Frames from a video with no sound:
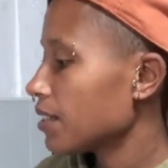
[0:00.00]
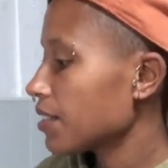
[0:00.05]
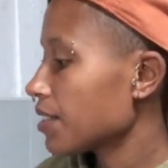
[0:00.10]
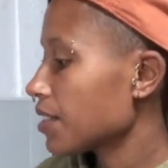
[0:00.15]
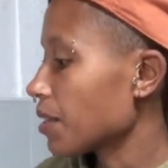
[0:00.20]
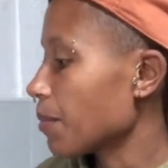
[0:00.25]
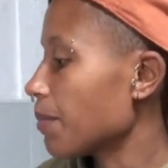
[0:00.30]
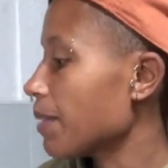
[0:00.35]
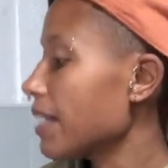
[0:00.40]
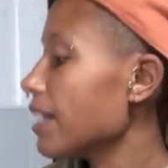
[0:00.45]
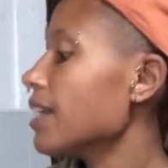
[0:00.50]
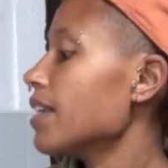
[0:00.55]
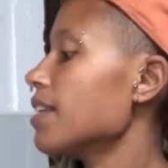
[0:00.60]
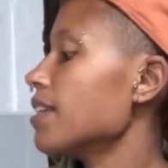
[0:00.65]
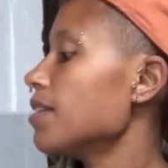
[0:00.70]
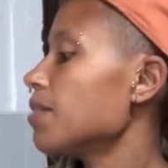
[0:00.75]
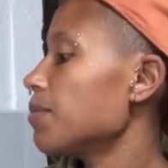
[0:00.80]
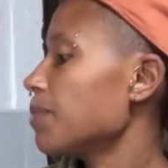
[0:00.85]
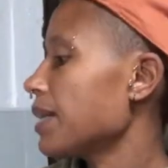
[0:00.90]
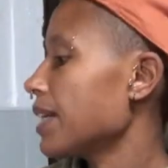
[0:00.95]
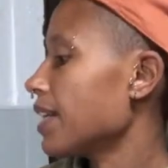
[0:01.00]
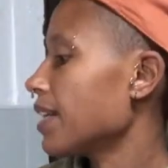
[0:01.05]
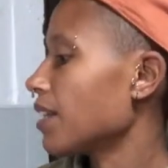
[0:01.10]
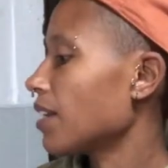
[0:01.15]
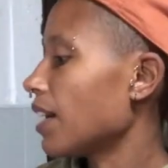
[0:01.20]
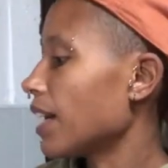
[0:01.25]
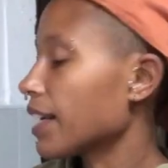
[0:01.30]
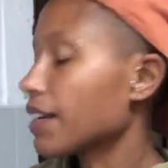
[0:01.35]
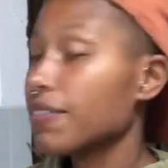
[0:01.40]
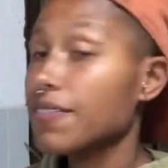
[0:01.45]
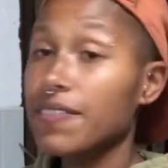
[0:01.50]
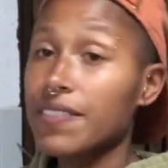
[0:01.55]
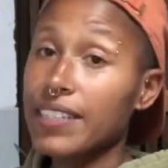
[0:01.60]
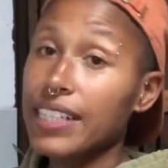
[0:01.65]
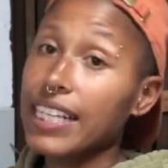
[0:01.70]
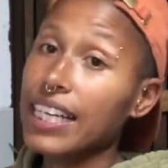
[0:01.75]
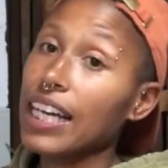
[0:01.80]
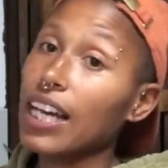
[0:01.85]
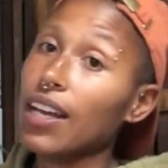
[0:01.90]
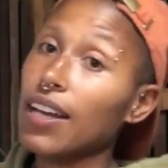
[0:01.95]
to me, than being, like,
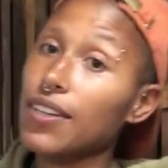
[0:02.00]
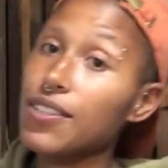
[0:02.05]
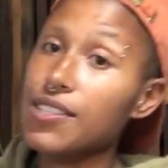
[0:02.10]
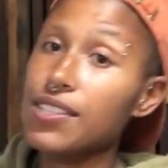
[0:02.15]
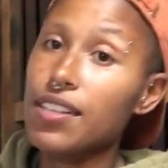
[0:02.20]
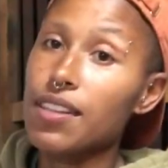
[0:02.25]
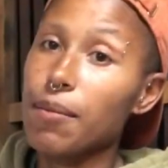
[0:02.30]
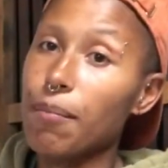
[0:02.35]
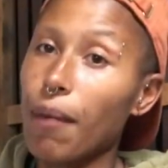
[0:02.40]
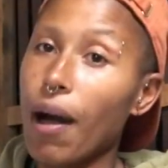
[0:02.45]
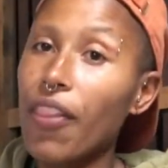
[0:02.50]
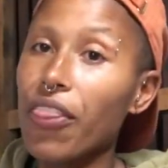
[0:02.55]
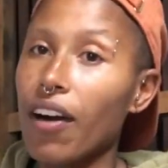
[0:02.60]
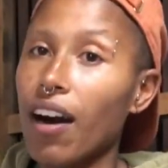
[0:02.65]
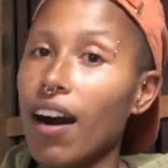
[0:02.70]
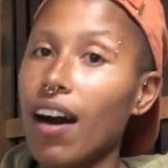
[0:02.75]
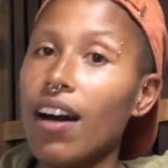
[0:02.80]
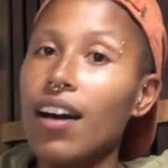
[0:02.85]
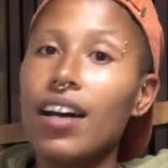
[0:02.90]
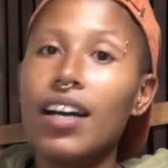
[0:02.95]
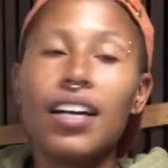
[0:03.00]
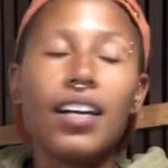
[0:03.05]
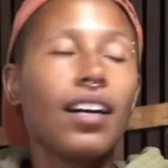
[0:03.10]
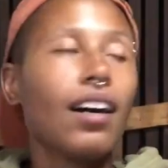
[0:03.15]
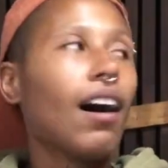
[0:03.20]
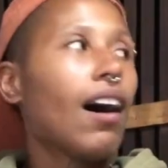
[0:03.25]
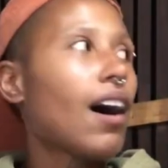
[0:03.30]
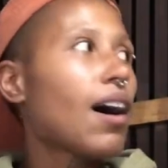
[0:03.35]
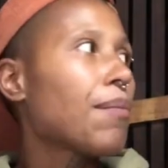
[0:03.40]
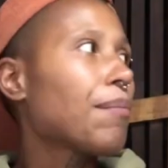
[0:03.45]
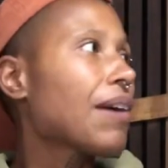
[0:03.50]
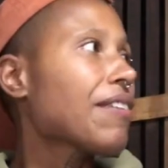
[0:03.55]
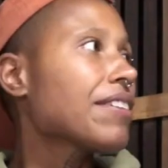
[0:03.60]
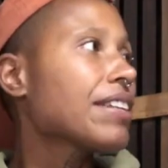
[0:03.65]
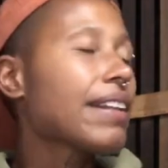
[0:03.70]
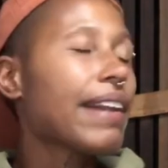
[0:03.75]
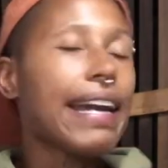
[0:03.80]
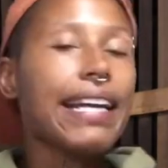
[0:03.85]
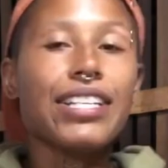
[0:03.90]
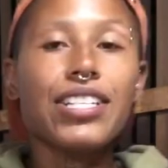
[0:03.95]
freaking close to the mother. Oh, Mother
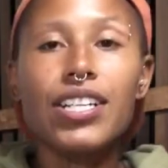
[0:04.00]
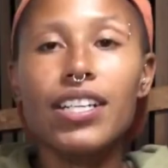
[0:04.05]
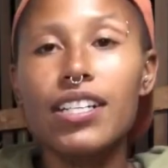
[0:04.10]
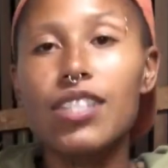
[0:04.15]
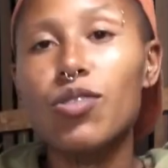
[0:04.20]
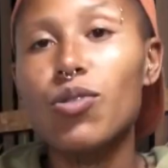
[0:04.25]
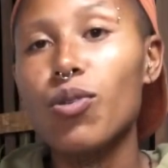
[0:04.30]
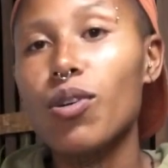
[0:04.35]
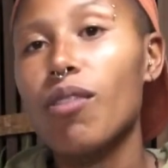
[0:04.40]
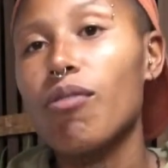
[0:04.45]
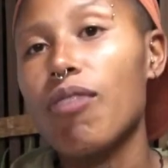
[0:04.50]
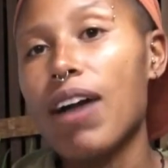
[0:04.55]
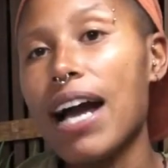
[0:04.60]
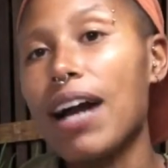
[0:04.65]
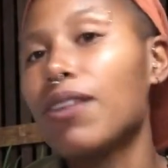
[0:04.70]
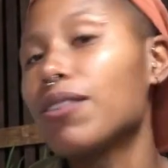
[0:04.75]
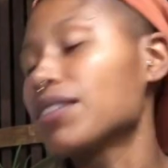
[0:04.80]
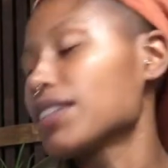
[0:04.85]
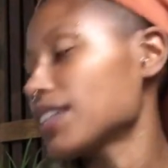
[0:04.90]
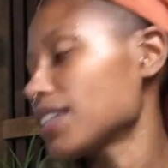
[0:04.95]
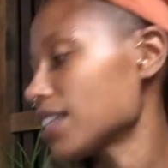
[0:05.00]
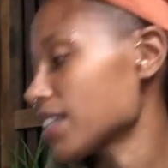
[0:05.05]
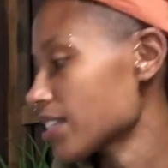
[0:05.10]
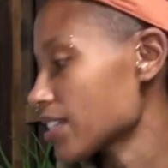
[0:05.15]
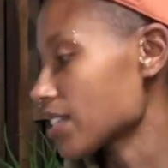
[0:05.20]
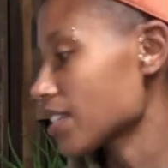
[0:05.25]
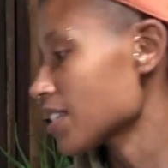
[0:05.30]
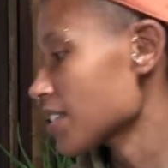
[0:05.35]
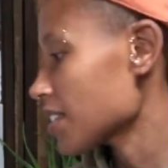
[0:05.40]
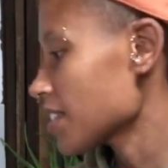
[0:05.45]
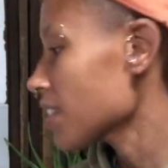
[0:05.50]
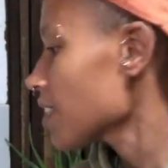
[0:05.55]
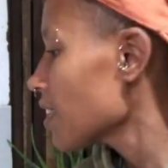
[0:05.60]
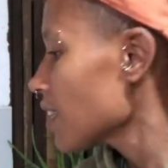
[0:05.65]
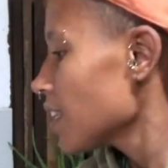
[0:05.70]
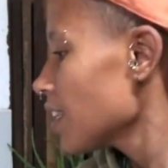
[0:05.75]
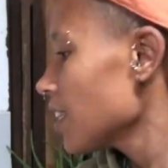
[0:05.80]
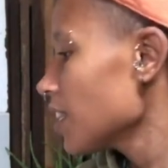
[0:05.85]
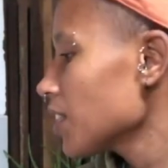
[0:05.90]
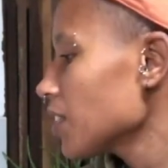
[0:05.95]
Nature is all around, and it's just,
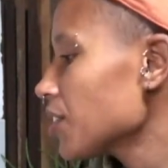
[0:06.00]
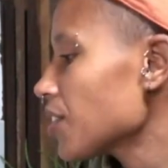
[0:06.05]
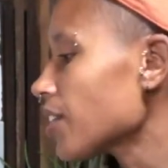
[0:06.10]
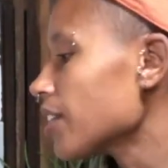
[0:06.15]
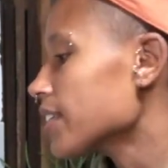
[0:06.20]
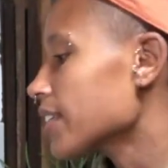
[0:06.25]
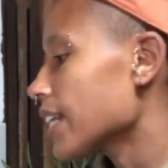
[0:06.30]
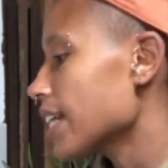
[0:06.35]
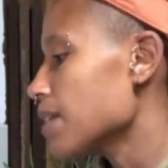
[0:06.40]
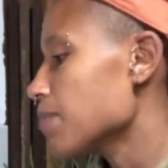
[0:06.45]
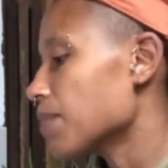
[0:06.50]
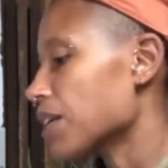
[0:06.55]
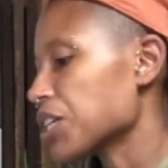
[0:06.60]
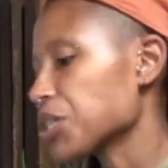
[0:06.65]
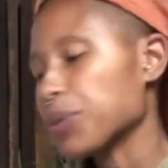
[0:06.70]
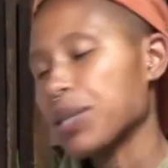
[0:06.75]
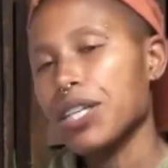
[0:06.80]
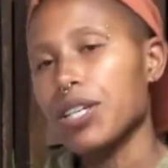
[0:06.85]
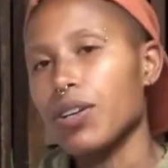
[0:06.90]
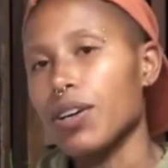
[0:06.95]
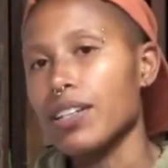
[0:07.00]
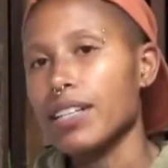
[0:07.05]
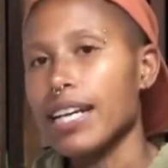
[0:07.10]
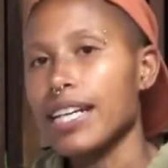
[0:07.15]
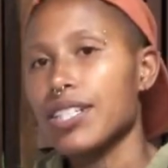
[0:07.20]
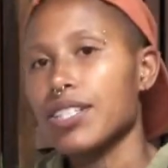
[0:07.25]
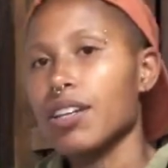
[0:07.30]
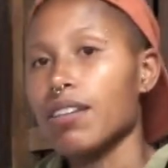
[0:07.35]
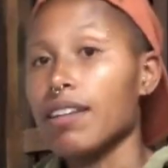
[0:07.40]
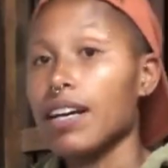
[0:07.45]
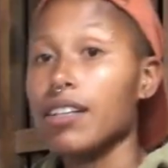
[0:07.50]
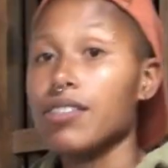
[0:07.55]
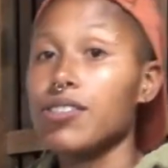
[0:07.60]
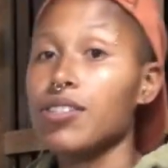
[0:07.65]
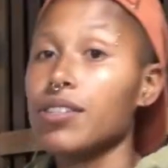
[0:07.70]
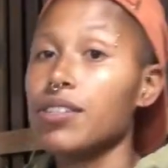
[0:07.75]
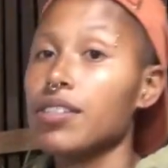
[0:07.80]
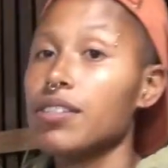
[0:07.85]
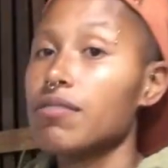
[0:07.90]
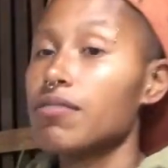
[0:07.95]
you don't need much when you've got nature around you.
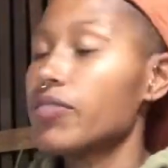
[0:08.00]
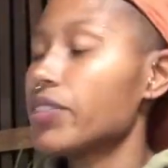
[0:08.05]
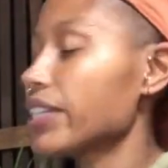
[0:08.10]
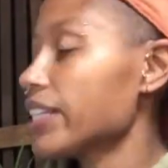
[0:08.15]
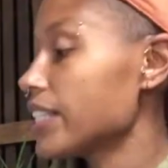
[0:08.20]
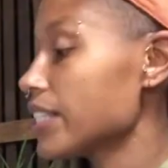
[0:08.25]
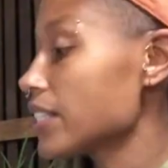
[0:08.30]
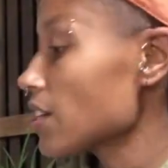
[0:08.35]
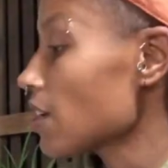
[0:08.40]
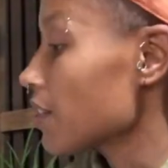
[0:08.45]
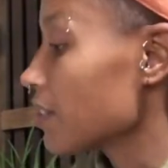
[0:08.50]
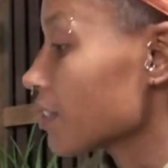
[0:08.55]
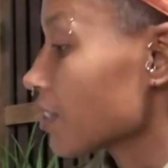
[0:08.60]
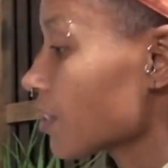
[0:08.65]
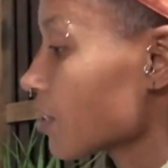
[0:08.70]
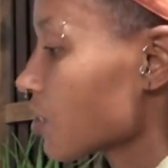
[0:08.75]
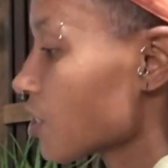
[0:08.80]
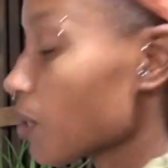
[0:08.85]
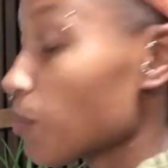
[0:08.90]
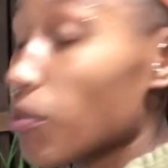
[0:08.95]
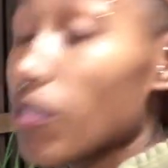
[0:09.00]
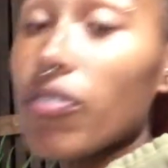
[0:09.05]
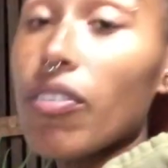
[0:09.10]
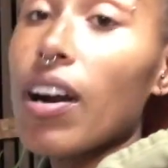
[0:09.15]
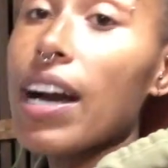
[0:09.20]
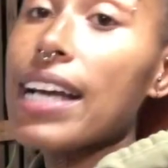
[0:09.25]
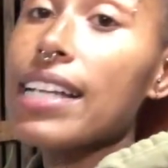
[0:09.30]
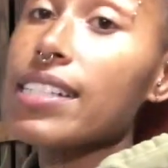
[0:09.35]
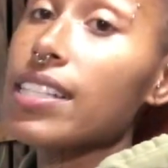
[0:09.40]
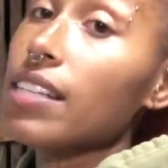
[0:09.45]
You really don't, because she provides